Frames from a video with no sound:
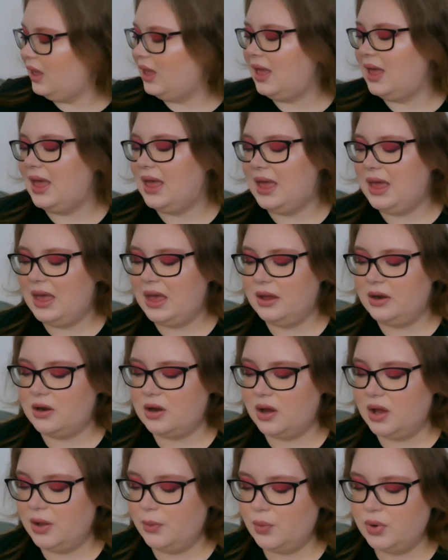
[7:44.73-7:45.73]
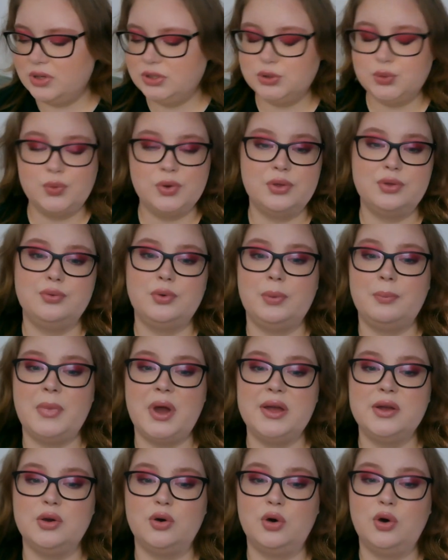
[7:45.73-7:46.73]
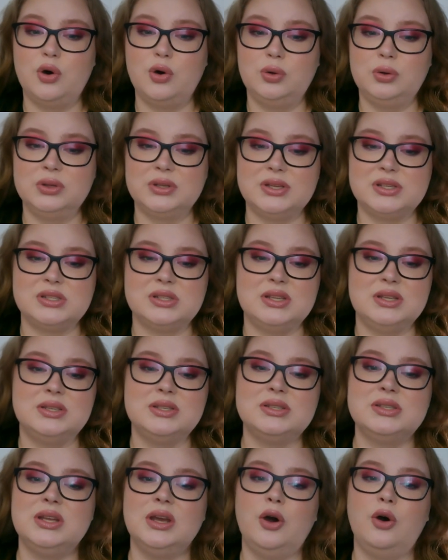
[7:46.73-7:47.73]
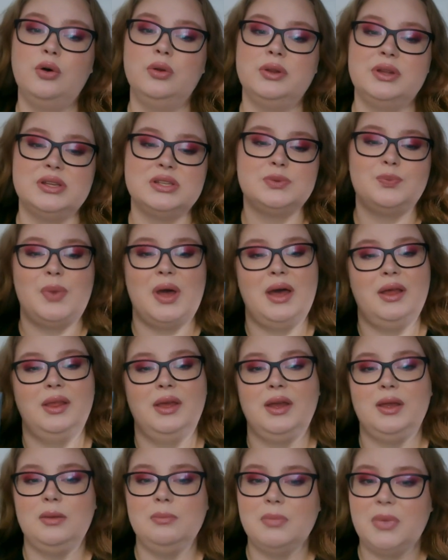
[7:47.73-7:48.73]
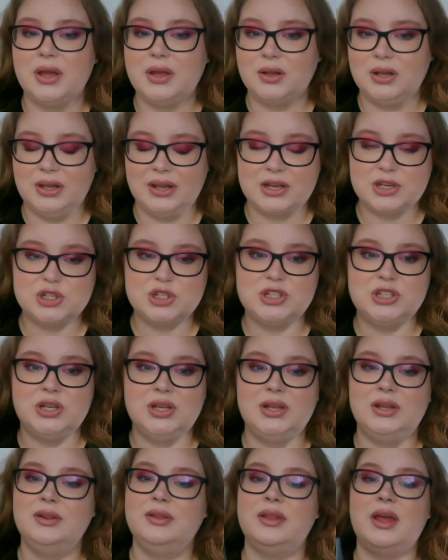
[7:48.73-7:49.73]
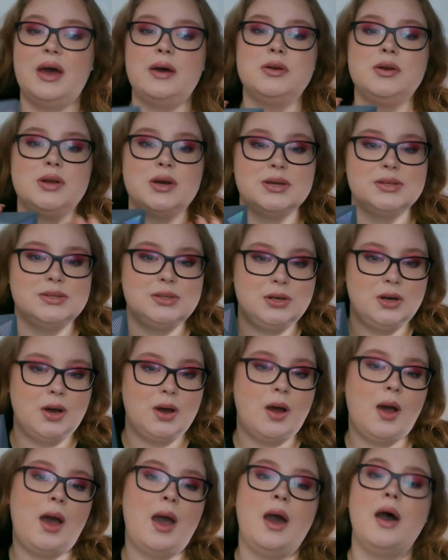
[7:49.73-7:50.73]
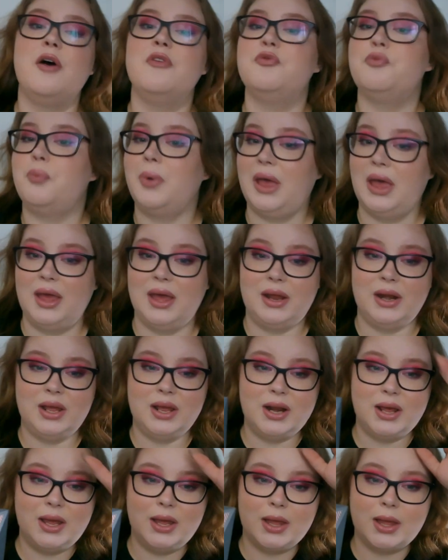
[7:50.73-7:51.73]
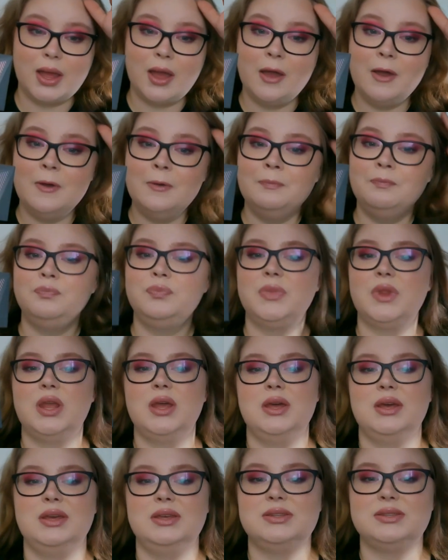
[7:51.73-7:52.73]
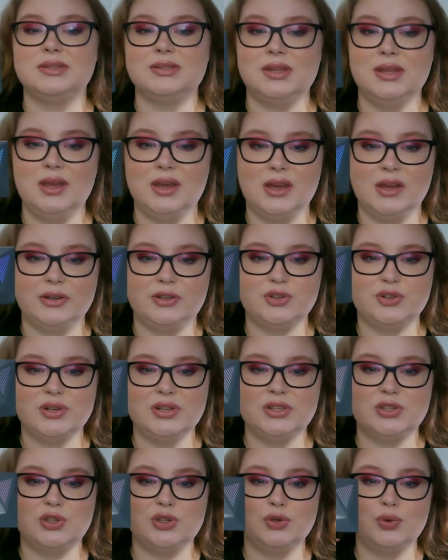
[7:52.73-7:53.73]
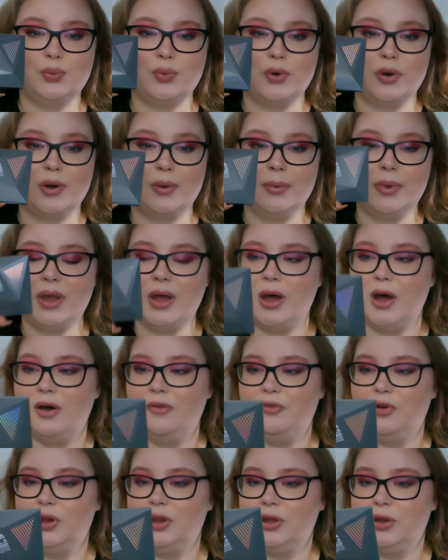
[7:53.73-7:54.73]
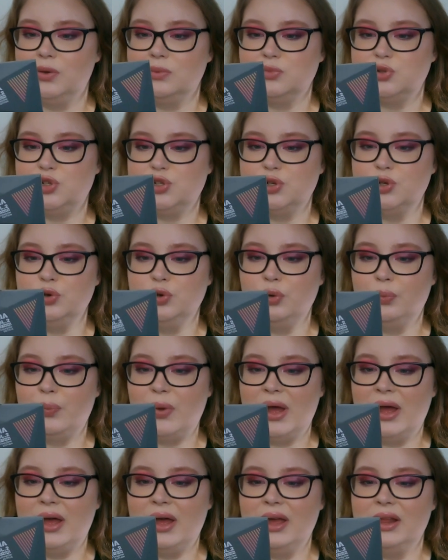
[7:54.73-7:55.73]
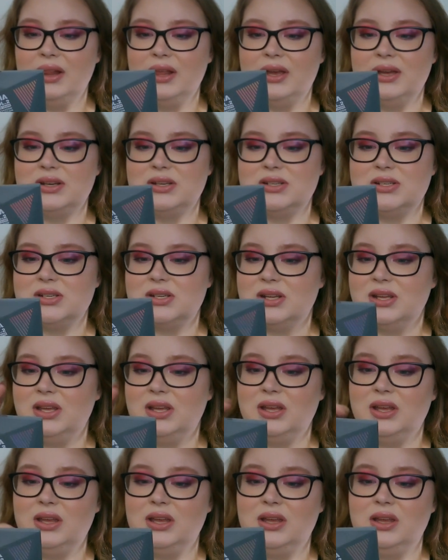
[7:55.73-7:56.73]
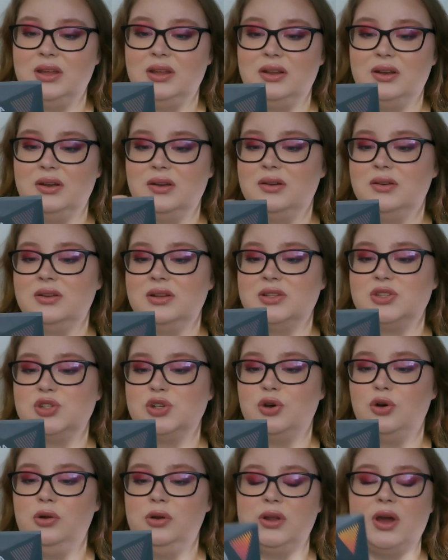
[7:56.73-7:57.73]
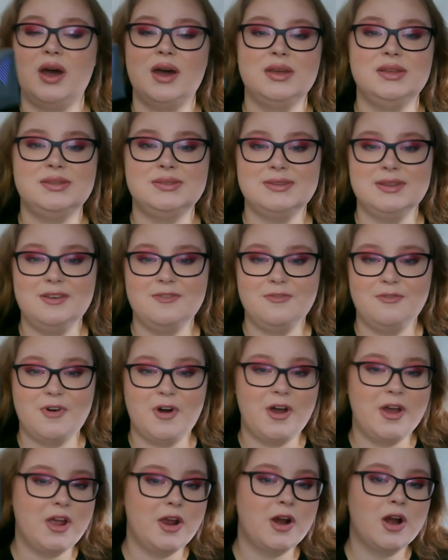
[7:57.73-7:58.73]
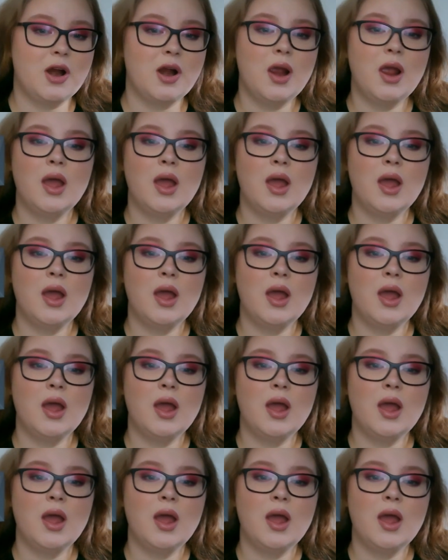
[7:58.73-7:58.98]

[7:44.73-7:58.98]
and I went with one of my oldest. This is the oldest palette in my collection that does not have pan in it. It's the Catrice Superbia Volume 2 palette. It's called Icy Fire.